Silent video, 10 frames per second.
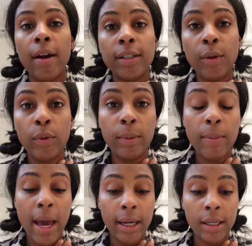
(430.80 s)
All right, so we'll be
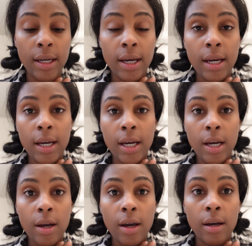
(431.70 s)
back.
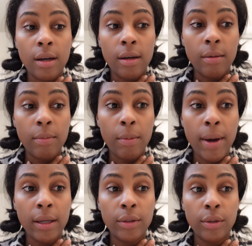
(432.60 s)
Um, I'm
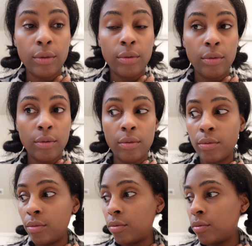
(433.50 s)
about
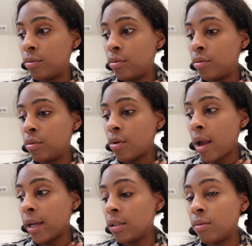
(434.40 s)
to,
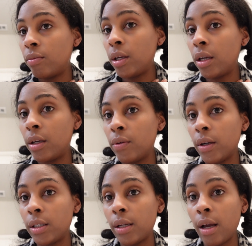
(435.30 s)
I guess we can get
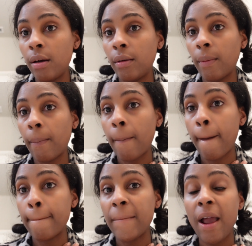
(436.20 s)
dressed now.
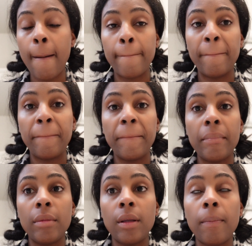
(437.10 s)
Yeah.
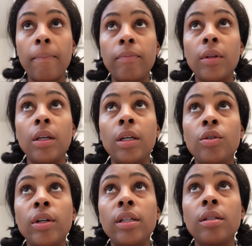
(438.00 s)
Get
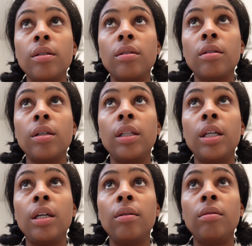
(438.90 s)
dressed and
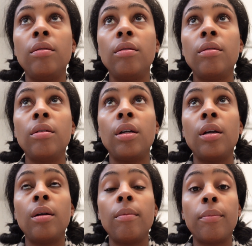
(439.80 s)
then
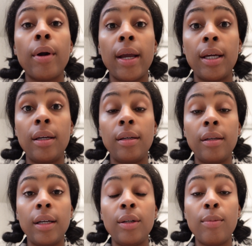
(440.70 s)
pray
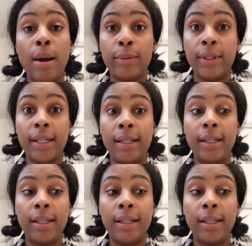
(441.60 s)
and do Bible study.